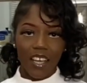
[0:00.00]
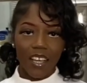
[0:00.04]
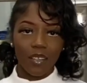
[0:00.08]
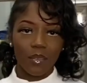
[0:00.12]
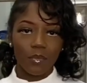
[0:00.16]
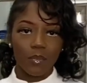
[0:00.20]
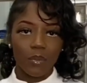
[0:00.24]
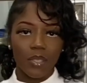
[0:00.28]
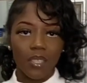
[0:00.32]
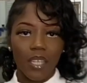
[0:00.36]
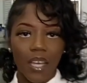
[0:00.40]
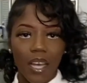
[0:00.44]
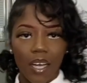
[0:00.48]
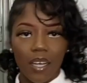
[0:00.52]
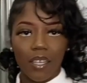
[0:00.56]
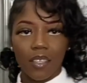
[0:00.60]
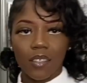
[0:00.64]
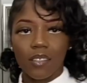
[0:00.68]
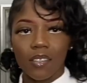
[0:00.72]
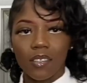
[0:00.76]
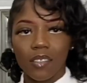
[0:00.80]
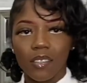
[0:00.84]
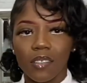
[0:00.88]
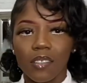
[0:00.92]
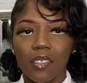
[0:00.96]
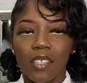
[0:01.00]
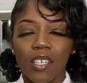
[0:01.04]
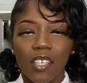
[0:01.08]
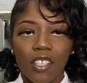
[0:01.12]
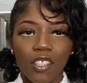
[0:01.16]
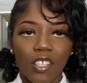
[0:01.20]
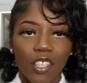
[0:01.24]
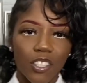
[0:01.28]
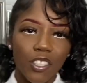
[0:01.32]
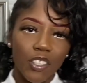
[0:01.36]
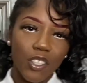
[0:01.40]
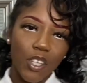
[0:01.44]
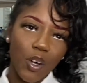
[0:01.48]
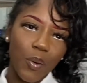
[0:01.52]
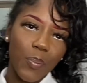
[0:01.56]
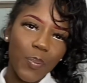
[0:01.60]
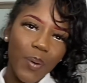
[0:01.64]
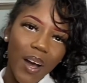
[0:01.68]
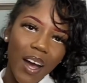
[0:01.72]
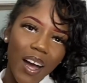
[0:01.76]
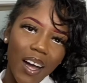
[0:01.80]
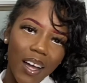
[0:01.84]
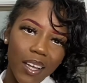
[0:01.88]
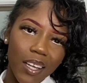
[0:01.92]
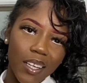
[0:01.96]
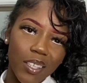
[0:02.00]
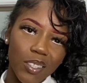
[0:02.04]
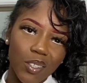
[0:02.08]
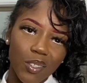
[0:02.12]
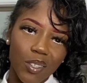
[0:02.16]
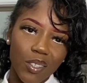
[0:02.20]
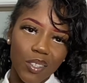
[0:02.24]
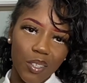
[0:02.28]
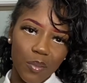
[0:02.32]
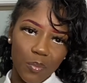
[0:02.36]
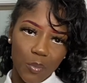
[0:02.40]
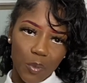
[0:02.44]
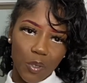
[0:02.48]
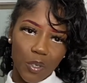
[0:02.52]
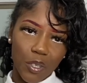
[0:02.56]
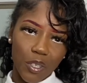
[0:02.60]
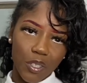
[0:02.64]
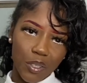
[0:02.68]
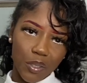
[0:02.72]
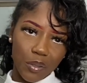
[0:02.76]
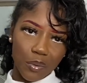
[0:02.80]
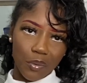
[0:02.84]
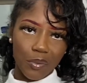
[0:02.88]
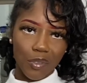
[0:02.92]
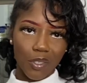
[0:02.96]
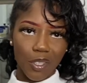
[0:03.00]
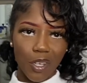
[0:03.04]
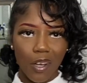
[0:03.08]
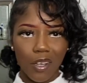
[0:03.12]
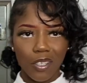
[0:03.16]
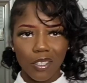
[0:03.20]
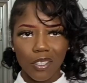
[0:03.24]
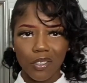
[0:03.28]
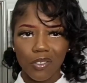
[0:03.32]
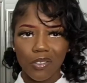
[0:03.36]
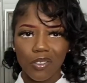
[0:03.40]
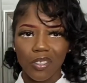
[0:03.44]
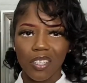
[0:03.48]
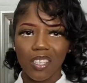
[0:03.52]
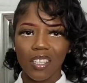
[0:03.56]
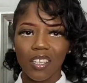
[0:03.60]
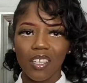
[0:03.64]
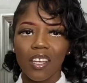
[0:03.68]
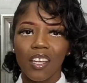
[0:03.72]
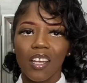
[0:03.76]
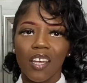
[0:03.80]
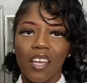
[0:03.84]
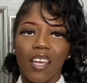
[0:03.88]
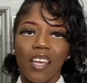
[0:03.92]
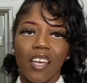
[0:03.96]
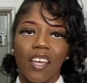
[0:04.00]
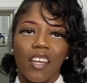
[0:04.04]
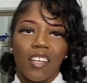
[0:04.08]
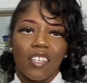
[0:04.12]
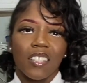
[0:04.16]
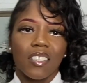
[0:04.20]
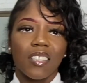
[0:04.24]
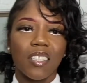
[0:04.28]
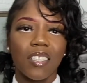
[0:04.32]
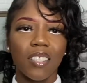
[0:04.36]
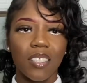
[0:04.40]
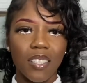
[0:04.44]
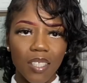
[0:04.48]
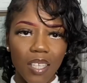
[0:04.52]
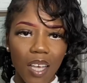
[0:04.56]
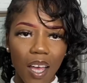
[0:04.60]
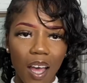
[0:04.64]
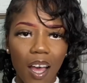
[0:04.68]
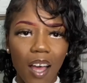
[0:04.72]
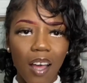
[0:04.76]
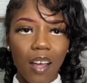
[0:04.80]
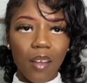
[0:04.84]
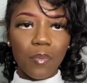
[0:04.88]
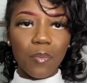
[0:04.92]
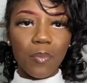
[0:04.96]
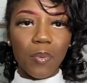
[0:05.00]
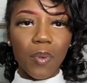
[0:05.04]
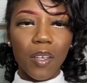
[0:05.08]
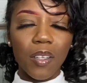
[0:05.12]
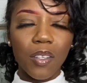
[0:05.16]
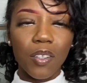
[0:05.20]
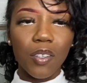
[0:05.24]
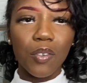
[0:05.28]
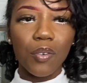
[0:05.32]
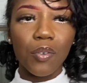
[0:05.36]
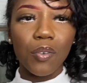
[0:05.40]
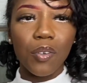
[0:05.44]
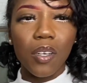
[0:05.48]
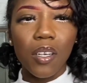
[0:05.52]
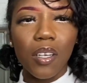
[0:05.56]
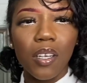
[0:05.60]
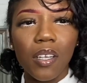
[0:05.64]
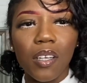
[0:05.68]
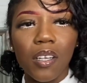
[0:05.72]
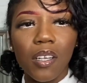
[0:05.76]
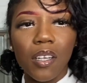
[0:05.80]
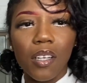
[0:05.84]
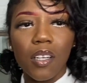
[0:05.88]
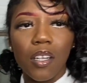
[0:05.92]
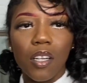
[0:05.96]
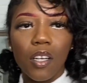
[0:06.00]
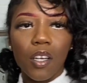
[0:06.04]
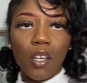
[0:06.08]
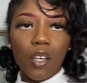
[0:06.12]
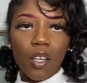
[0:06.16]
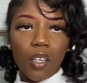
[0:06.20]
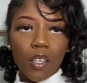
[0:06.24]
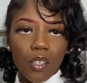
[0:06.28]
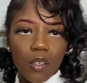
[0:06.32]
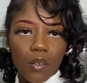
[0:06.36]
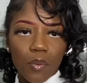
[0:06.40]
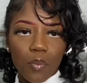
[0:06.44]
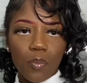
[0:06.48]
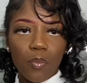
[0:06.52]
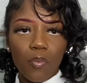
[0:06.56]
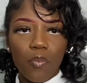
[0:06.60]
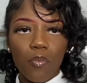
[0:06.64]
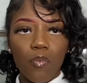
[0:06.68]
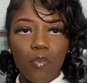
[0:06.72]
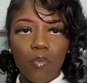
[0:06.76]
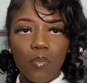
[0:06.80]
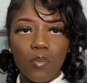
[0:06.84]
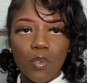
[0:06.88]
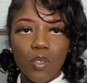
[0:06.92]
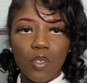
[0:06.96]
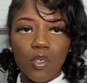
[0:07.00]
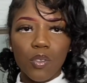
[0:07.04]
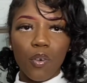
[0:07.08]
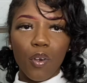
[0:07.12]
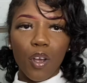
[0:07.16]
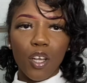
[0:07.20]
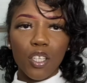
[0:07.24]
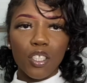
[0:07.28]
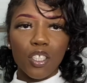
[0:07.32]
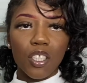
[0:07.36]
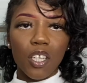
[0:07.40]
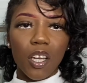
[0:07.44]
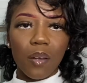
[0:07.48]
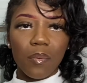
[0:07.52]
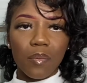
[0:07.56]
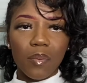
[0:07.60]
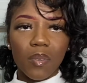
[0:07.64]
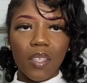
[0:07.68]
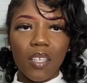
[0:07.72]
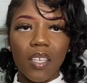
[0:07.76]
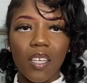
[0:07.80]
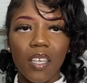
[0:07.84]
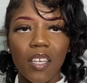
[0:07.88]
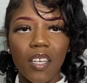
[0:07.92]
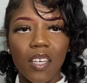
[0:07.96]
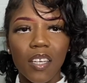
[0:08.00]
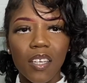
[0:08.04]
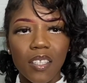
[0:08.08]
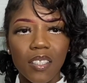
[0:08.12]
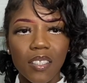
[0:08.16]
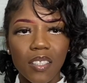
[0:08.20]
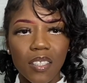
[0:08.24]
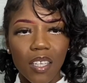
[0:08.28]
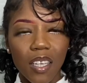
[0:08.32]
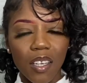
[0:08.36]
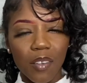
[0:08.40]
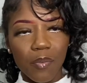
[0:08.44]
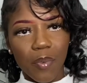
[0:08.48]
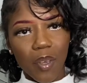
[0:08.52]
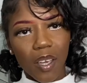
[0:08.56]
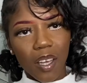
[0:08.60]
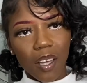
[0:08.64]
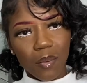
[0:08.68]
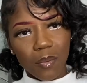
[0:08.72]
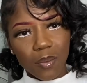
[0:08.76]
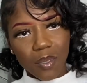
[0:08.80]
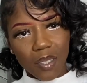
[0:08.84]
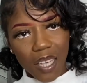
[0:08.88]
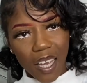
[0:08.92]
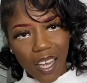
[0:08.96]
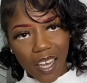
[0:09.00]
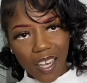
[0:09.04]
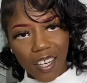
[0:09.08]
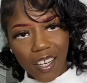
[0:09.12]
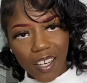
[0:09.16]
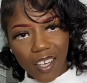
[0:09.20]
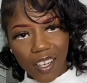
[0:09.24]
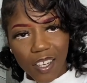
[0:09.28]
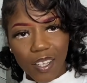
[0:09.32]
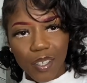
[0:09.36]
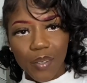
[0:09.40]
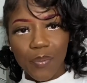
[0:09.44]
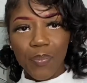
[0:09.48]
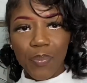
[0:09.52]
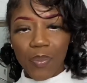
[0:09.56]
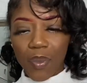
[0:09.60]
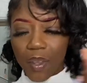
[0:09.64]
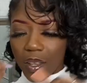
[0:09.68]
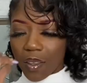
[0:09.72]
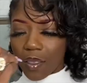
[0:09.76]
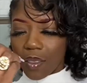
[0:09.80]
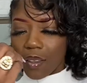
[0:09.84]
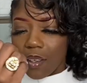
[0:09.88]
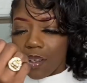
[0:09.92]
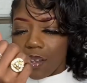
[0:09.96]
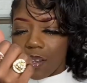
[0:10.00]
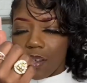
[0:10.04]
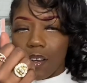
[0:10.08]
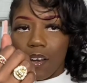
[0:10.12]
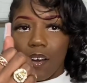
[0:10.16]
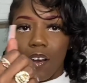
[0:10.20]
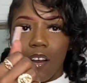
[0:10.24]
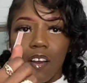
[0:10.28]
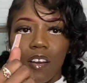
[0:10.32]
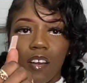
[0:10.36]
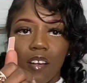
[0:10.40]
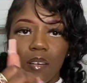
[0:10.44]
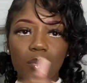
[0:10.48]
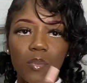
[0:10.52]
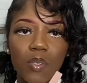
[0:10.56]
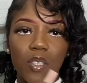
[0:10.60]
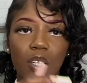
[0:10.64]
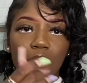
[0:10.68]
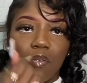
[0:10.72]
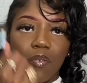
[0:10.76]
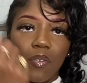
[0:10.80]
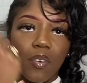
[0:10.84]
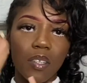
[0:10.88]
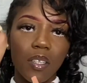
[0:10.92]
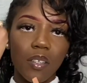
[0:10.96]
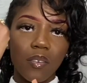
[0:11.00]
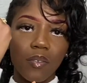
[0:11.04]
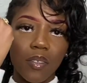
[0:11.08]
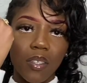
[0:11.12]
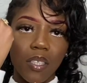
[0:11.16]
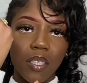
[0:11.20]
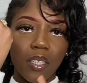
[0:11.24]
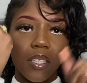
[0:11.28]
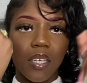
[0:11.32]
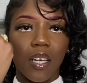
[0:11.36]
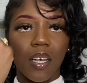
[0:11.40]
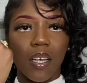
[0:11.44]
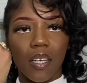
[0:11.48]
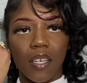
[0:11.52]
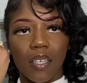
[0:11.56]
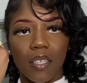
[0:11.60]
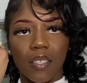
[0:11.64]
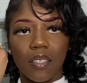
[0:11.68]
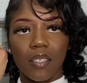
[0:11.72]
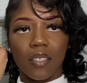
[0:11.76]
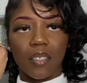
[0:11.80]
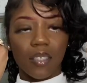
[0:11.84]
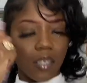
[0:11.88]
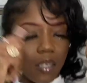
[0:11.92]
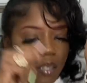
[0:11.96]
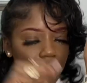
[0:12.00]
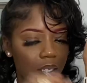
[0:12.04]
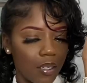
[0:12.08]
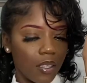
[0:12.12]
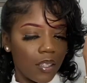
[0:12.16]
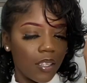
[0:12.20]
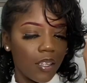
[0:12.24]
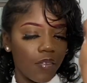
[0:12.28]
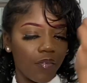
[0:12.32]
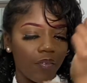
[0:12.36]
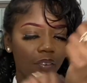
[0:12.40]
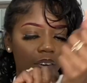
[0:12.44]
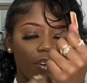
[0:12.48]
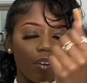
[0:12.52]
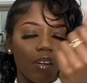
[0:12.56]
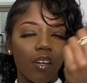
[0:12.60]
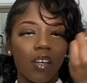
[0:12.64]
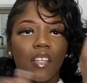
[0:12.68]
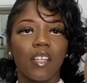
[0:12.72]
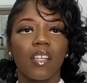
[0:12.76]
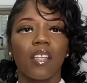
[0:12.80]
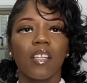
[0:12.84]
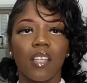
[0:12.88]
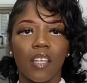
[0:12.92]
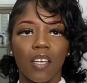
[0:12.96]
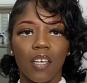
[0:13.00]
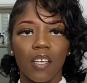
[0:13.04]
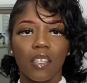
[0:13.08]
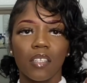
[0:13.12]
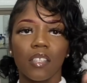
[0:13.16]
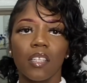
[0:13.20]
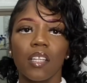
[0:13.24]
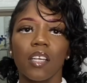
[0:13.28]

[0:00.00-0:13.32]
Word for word: I'm down. There's no pockets on them or no drawstring. Here's the top, and you could scrunch up these and make them tighter. The arms are really, really nice. They're very good length.